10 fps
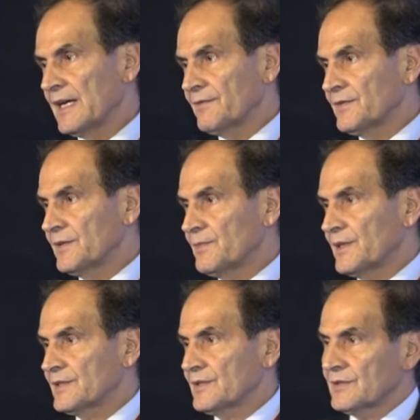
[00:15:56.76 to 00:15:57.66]
half of the
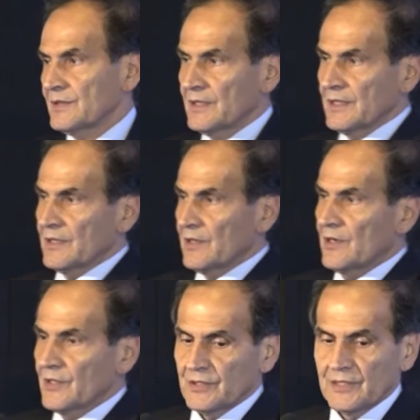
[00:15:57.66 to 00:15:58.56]
patients.
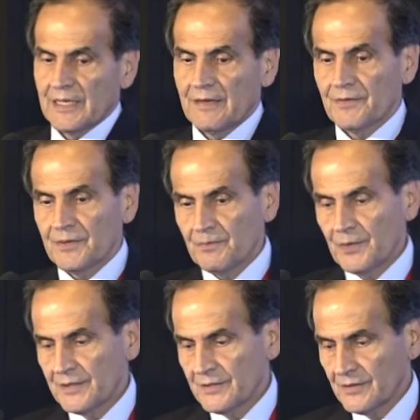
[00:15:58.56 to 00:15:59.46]
Glargine, half of
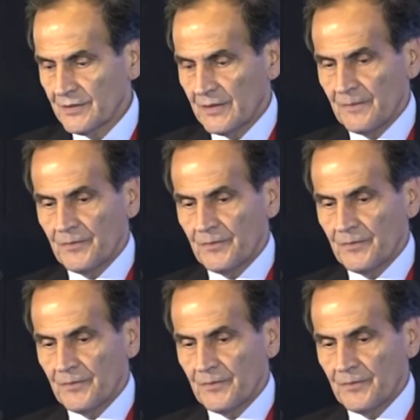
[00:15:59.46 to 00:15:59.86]
the patients.